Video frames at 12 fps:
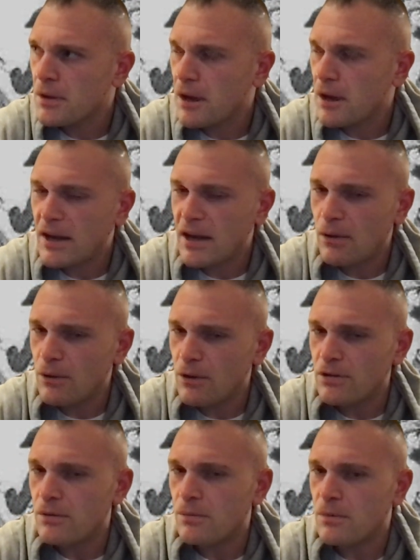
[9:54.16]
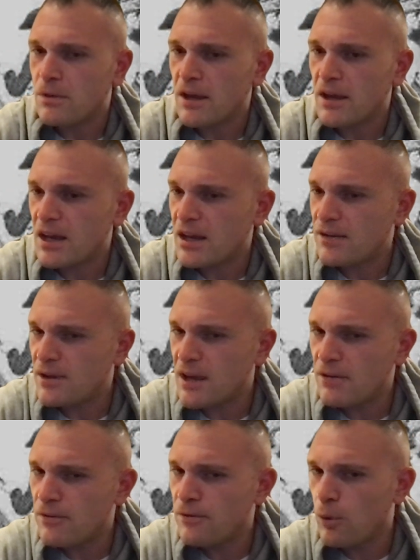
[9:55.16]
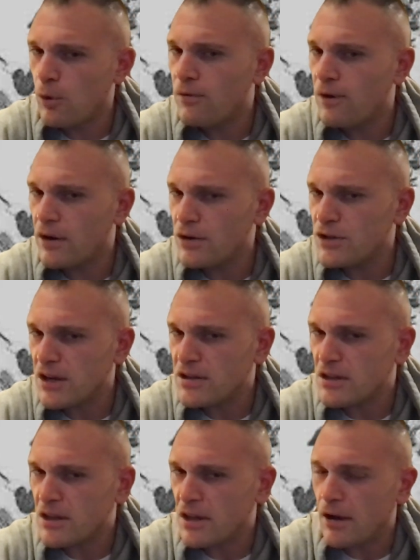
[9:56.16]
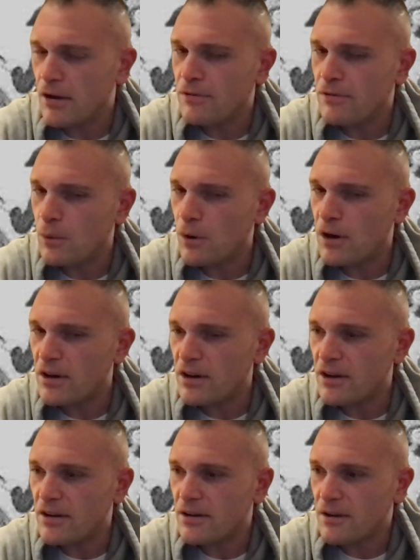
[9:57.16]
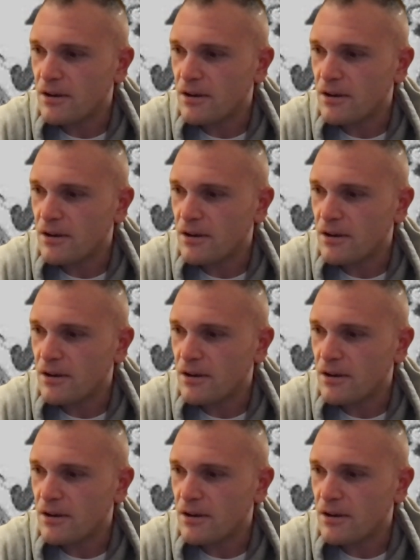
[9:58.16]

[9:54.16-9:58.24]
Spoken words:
And now look at them. They can't even get four fighter jets in the air if they wanted it.